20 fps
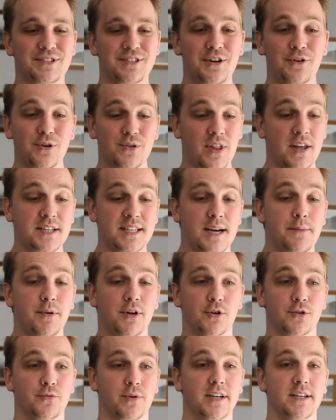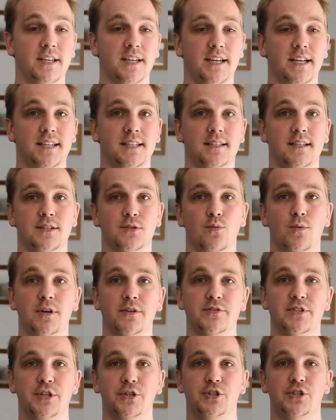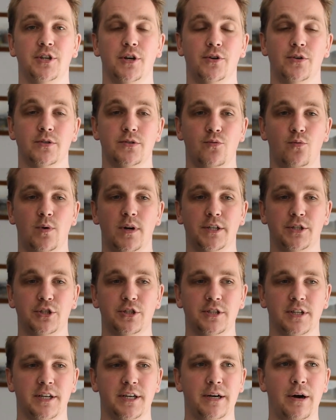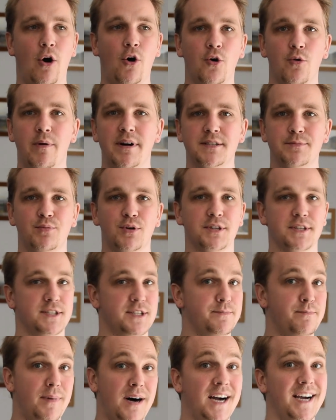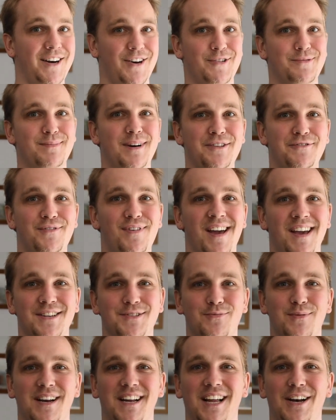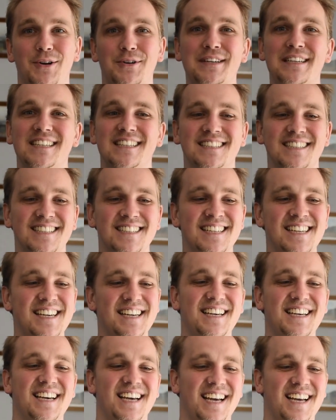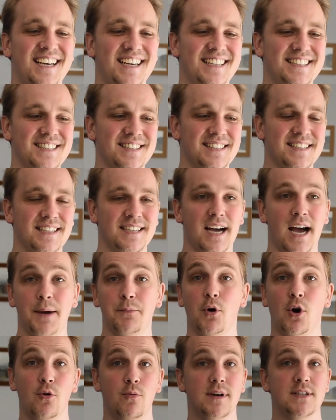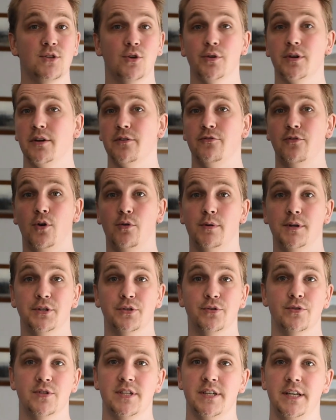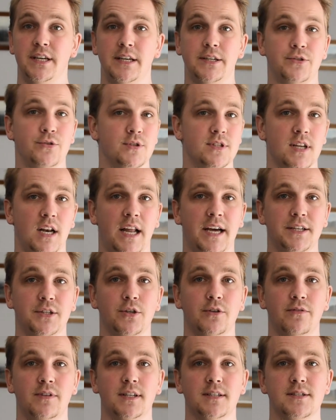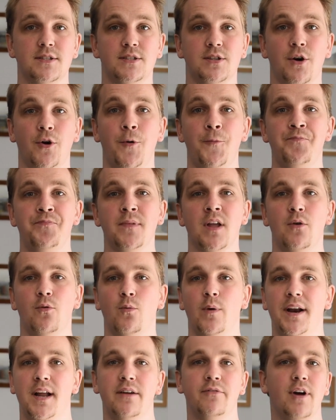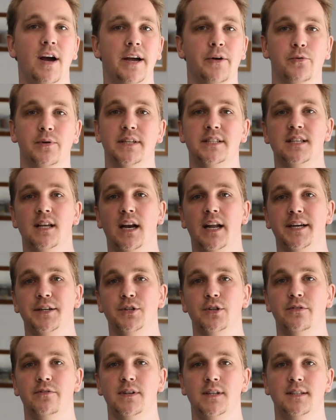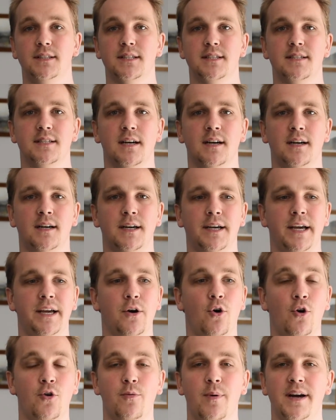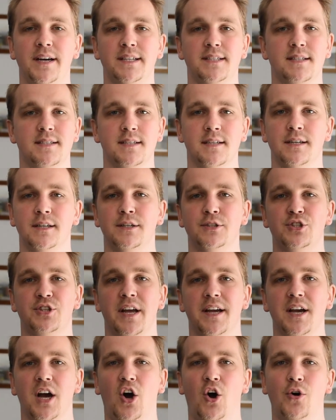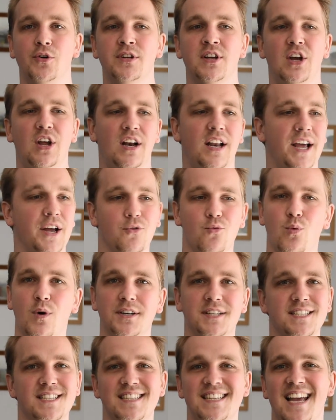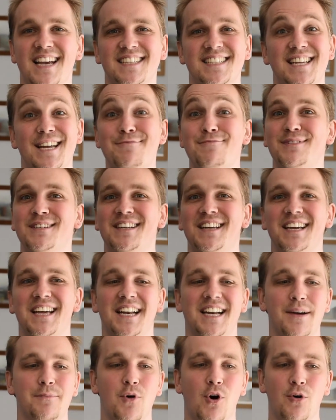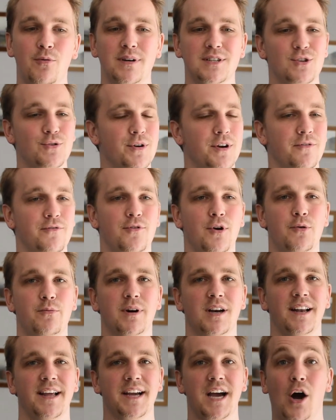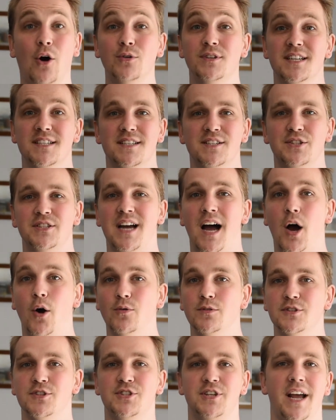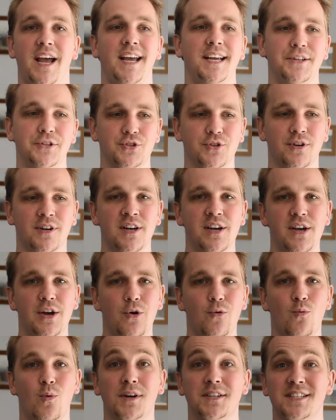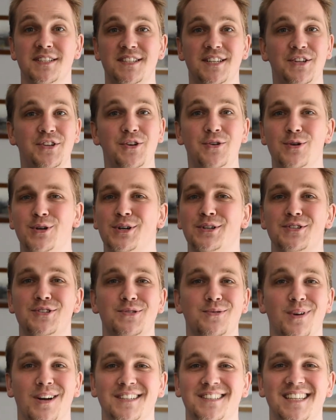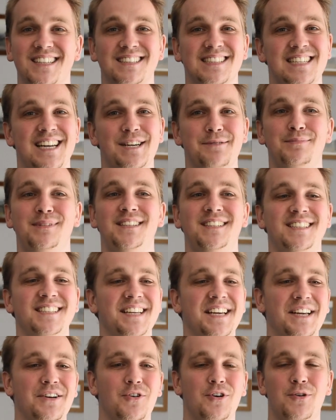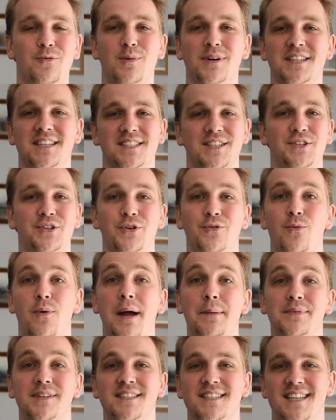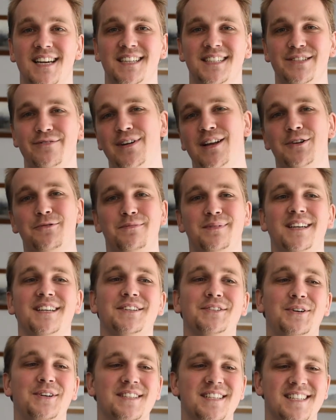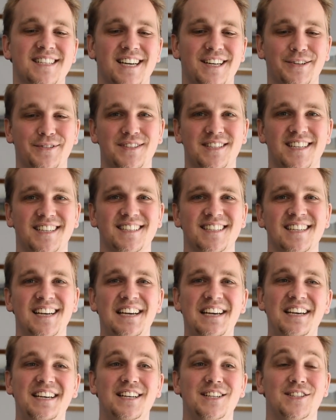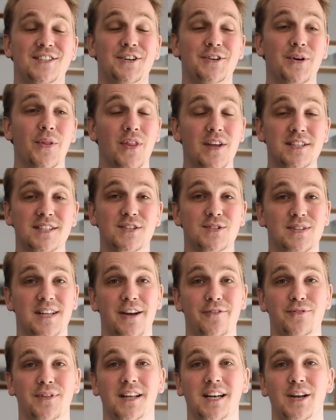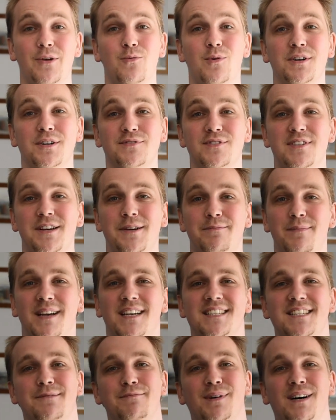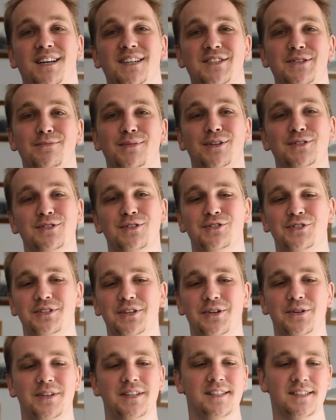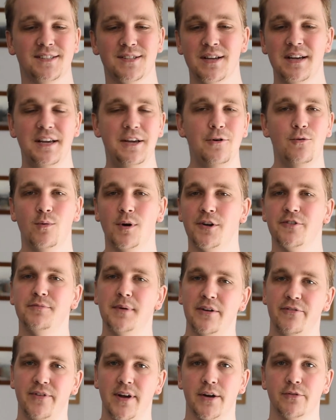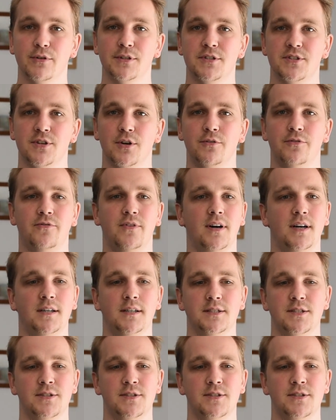So that time I got reincarnated is one of these shows which always put a smile on my face when I look at it, and I'm always looking forward to the light novels. So whenever I read the light novels, I always check out what is next happening, and I'm always looking forward how does a town change, or what is the new constructing they're building, or what are the new weapons they're developing, and all these kind of things. So this is definitely one of the amazing parts about this show, and just one of my favorites so far.